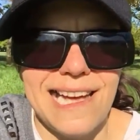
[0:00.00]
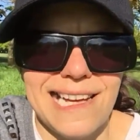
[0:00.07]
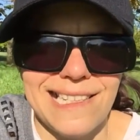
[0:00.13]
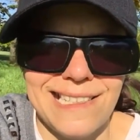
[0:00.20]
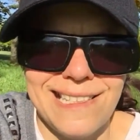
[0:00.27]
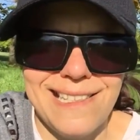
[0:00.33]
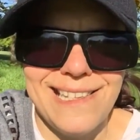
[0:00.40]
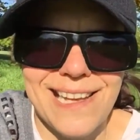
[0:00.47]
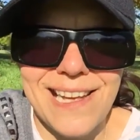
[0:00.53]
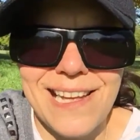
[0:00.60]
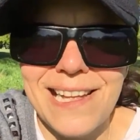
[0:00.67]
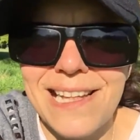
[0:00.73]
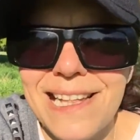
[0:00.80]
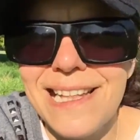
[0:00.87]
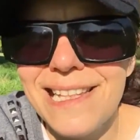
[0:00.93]
And
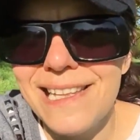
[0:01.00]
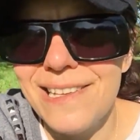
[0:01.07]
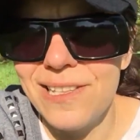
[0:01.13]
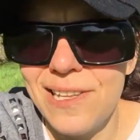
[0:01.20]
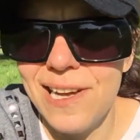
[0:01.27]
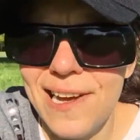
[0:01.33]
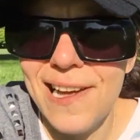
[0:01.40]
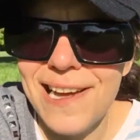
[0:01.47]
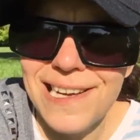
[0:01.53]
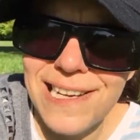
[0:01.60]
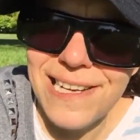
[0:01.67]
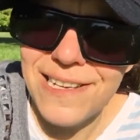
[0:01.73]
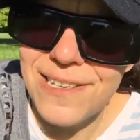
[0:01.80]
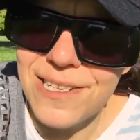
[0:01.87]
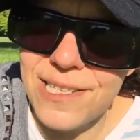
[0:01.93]
then the
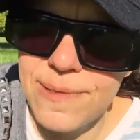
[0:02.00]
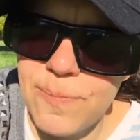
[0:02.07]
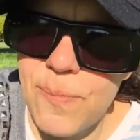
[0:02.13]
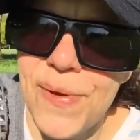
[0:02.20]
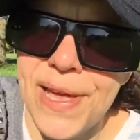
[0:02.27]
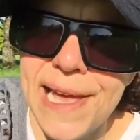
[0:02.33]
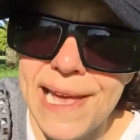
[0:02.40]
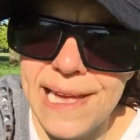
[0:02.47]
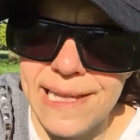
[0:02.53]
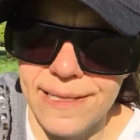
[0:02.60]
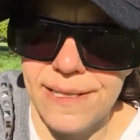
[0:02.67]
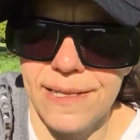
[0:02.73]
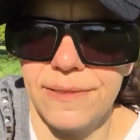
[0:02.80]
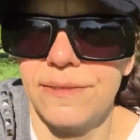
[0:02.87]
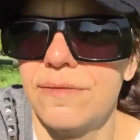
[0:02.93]
tiniest bed
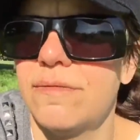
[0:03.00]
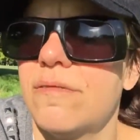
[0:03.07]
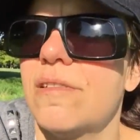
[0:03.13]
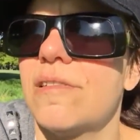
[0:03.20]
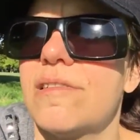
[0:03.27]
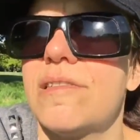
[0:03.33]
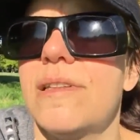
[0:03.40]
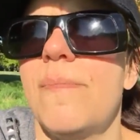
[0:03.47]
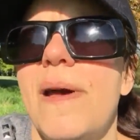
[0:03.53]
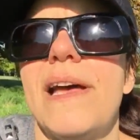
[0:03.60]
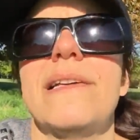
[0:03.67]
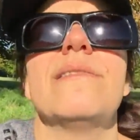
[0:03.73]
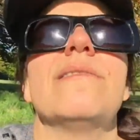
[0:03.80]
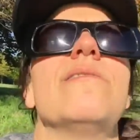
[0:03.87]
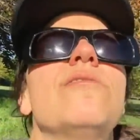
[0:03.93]
was the
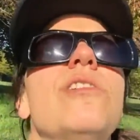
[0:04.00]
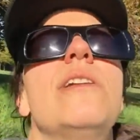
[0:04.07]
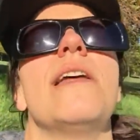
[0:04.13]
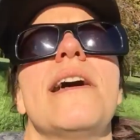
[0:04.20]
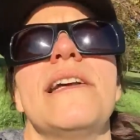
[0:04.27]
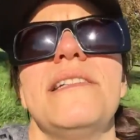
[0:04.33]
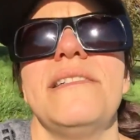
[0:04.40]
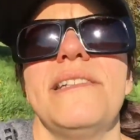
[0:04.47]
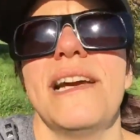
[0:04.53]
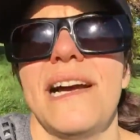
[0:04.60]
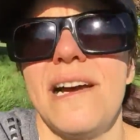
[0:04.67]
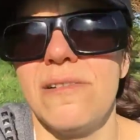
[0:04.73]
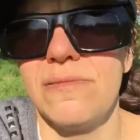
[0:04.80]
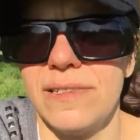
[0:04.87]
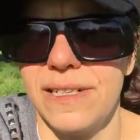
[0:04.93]
best. She lied
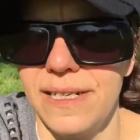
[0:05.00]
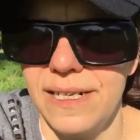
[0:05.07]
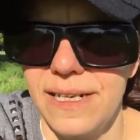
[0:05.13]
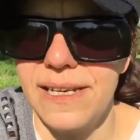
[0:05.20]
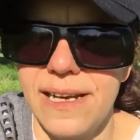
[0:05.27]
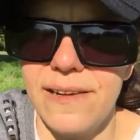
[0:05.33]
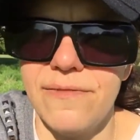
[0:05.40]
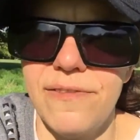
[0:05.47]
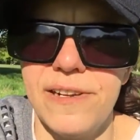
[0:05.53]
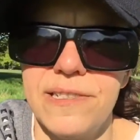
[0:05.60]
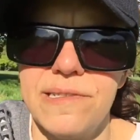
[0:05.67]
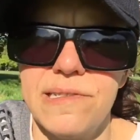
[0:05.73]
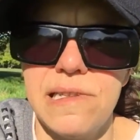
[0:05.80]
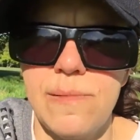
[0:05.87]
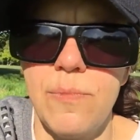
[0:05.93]
down and fell
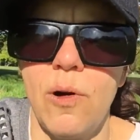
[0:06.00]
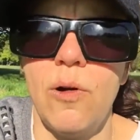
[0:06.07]
asleep.